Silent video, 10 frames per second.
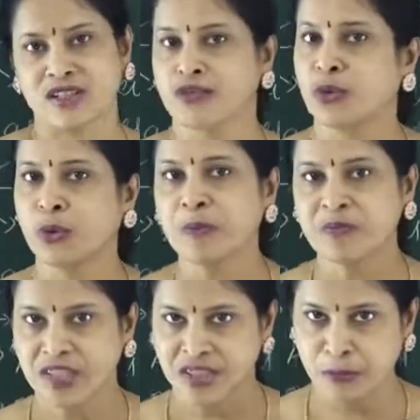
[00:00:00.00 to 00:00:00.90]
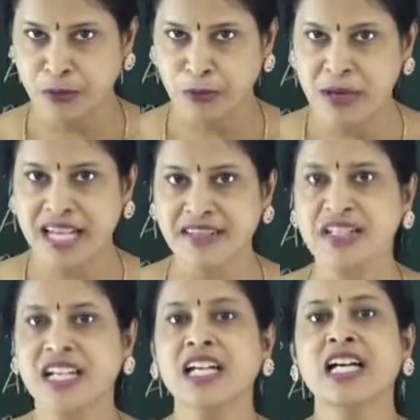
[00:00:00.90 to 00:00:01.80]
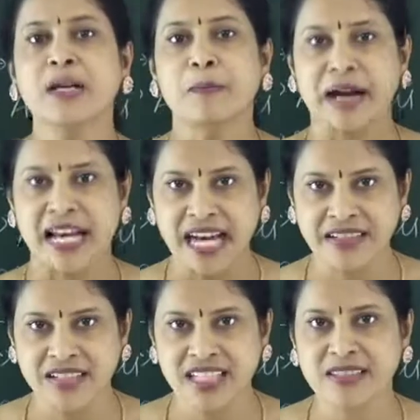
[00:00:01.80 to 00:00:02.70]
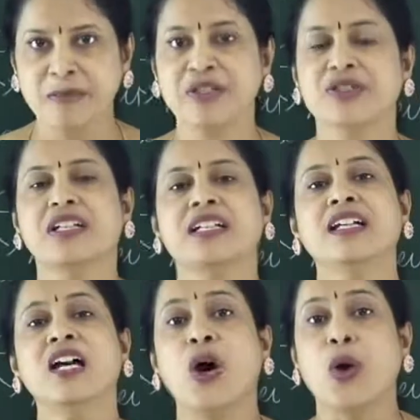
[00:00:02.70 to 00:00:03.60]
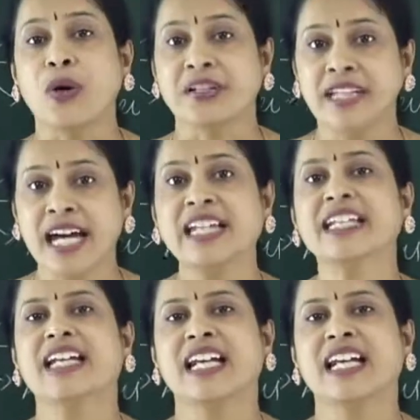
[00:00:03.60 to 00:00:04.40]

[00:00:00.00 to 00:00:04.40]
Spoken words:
So, triploblastic, bilaterally symmetrical, organic